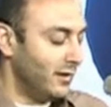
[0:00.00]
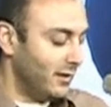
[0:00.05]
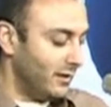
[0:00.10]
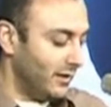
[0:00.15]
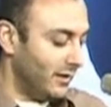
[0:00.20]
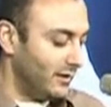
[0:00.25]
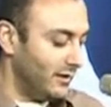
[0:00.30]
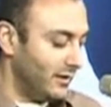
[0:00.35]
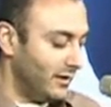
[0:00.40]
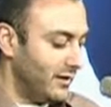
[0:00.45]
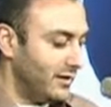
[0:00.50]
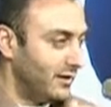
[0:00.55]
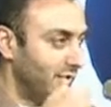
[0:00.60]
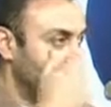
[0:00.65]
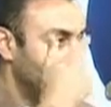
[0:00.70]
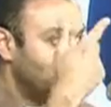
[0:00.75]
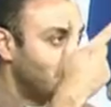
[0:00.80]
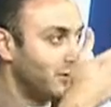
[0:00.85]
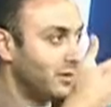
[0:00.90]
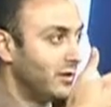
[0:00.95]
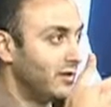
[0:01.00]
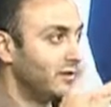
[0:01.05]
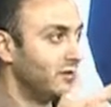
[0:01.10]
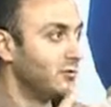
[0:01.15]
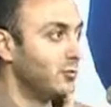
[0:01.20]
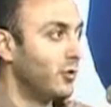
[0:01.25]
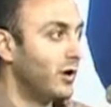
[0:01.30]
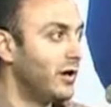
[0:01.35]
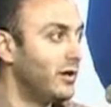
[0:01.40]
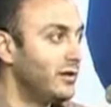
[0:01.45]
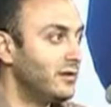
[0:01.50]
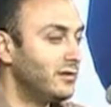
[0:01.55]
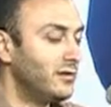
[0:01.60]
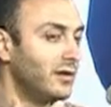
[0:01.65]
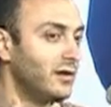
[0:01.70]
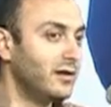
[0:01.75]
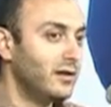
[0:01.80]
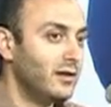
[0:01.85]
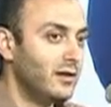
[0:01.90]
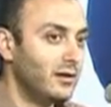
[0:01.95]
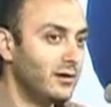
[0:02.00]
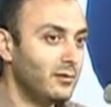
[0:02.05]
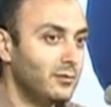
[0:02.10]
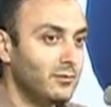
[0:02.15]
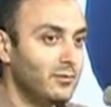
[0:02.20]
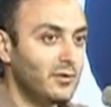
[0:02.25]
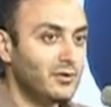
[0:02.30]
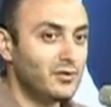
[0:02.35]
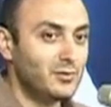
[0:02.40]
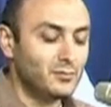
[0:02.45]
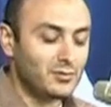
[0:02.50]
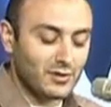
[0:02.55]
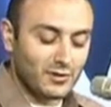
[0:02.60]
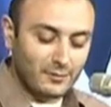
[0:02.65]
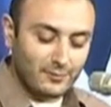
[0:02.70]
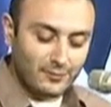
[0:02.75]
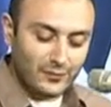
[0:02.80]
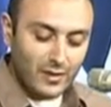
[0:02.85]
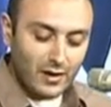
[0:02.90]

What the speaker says: and then he's white, and then Egyptian.